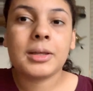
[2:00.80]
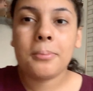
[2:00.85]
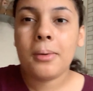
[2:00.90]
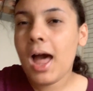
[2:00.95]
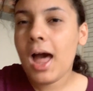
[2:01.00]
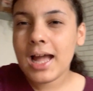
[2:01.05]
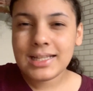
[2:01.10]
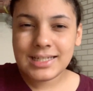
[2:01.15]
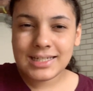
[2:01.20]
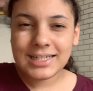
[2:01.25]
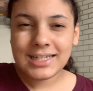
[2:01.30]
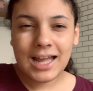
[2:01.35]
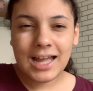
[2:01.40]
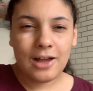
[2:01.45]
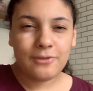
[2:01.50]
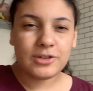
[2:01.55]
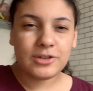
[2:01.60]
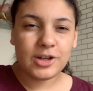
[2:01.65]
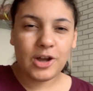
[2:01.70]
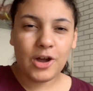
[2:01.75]
but I didn't
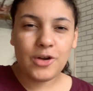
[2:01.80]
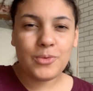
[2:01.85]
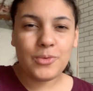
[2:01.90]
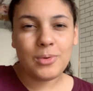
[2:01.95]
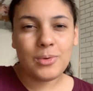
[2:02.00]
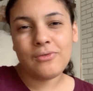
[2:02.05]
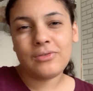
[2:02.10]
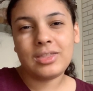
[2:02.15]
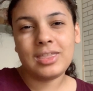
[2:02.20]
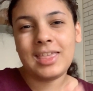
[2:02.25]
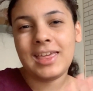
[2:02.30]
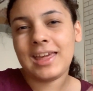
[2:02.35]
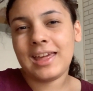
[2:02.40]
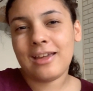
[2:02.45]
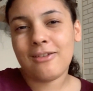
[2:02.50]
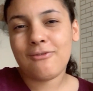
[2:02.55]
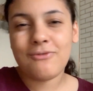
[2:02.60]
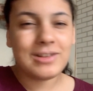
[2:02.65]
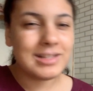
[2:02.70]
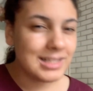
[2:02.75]
have to go with
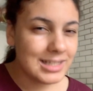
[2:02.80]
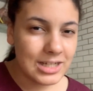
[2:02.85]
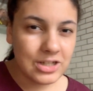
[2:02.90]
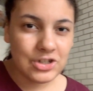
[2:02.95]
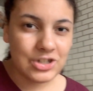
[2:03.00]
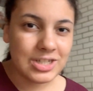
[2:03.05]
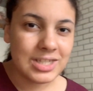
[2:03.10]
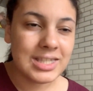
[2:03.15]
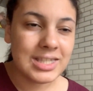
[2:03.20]
the vintage